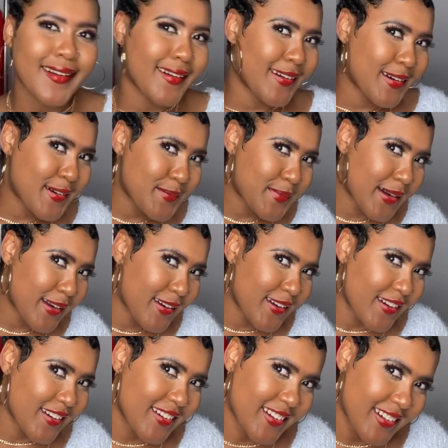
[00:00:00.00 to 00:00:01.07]
Oh my
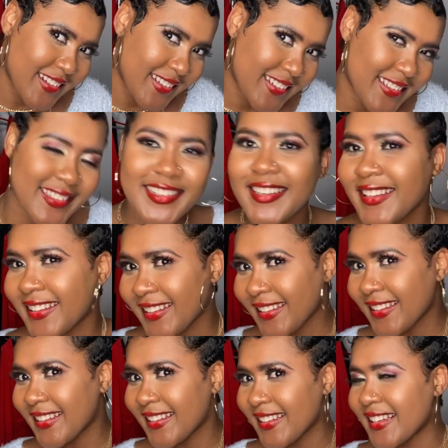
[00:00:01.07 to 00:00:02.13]
god,
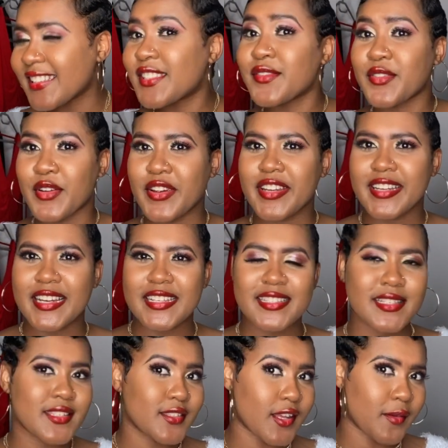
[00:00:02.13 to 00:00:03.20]
it's very nice.
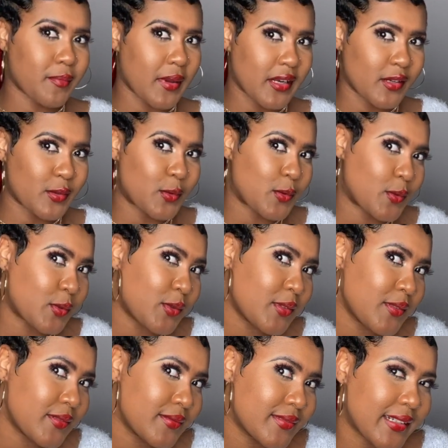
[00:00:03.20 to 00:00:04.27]
It's not bad at
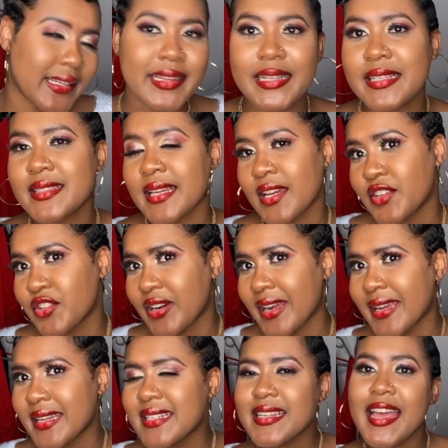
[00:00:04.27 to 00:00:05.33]
all. At least I
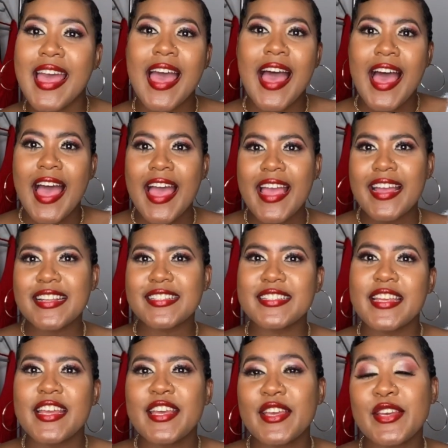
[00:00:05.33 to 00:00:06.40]
tried. And
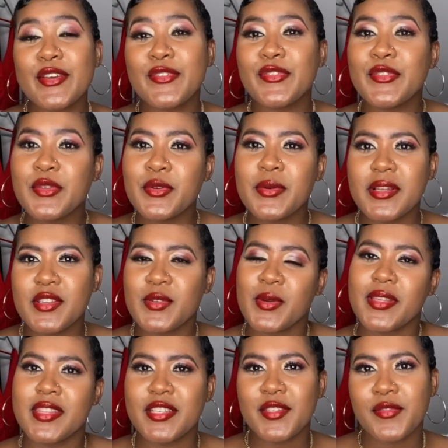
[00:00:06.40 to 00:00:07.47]
if you
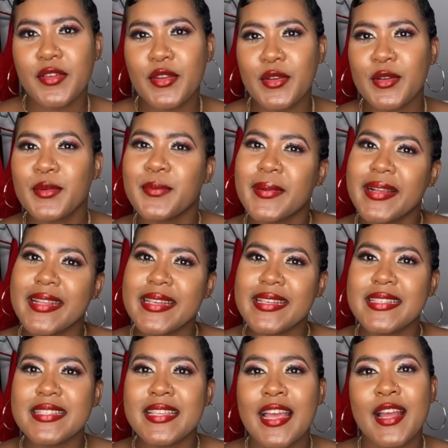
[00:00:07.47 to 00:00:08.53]
enjoyed this video,
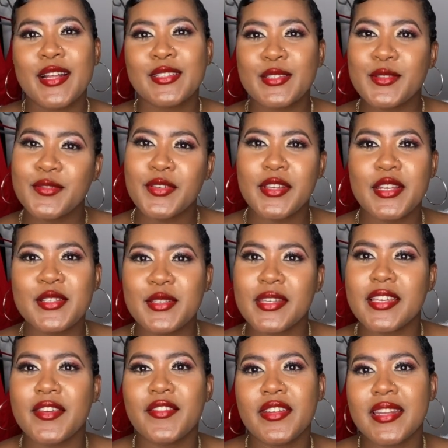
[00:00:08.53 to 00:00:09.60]
please don't forget to
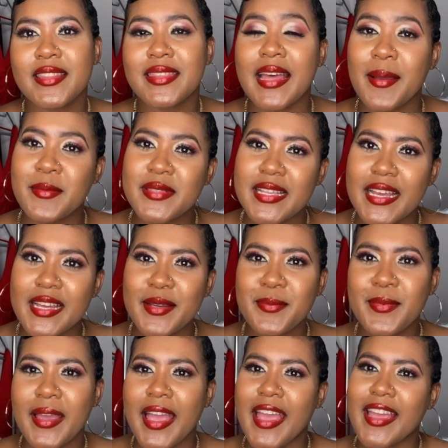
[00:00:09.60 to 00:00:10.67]
give it a thumbs
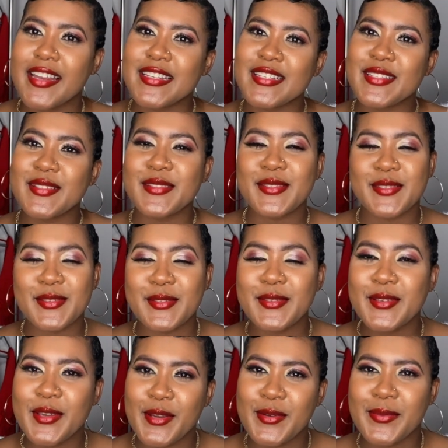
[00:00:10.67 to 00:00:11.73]
up and
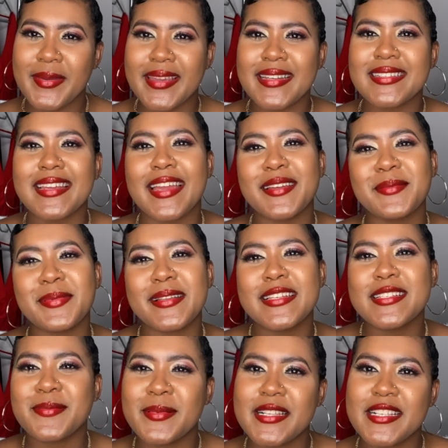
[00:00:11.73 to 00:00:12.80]
do comment, and please